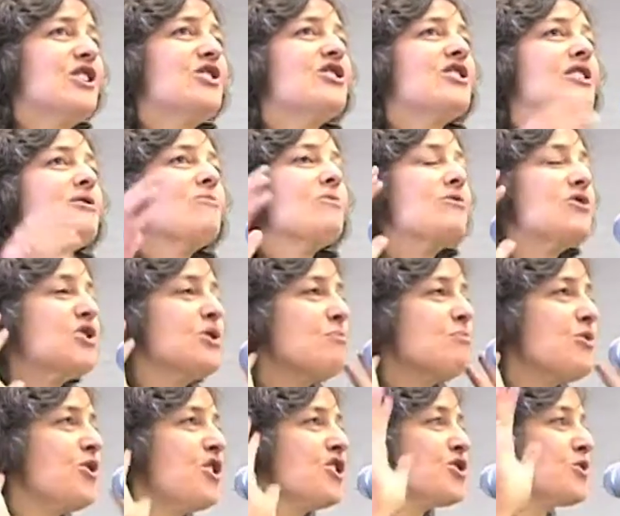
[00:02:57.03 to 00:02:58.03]
to
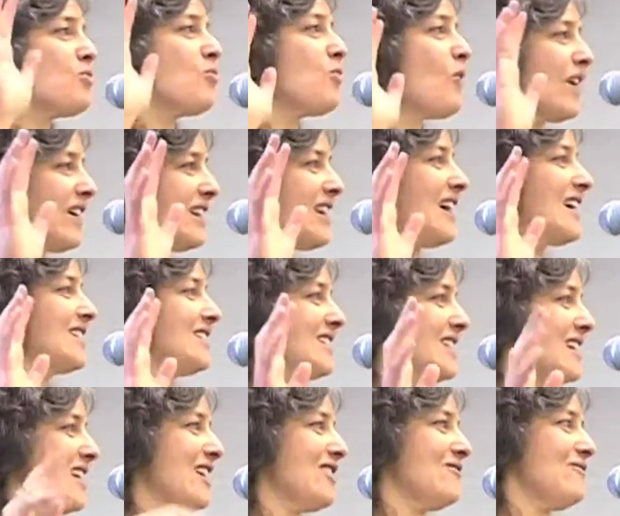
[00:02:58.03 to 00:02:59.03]
push one
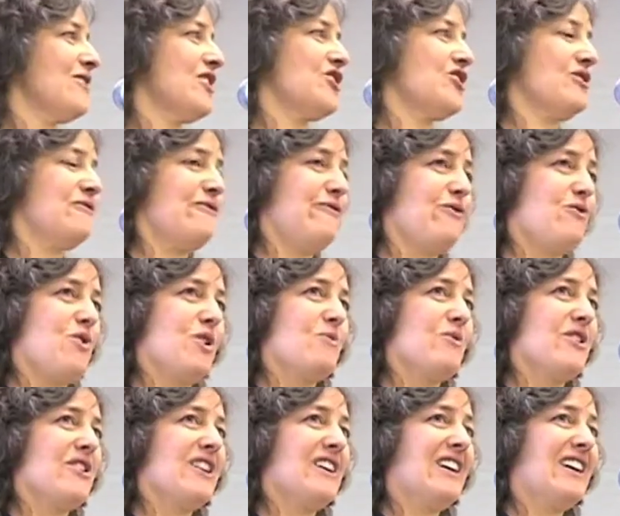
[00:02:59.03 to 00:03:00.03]
idea and vision
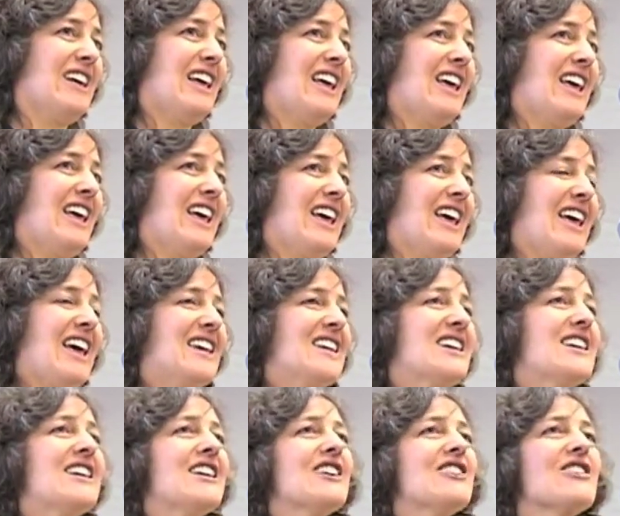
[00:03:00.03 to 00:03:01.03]
forward. And
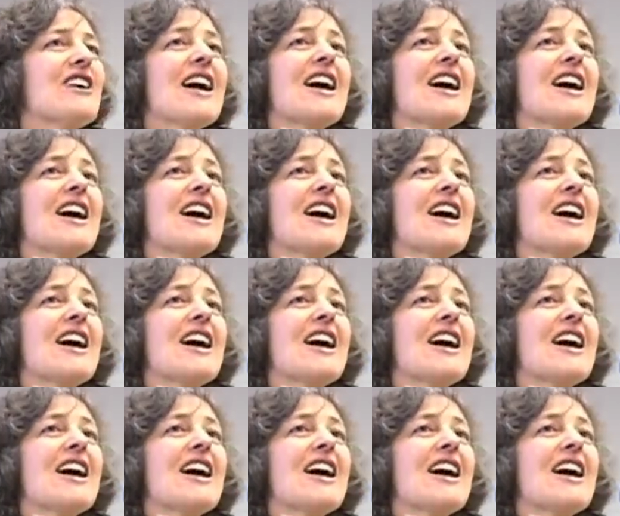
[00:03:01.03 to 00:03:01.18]
here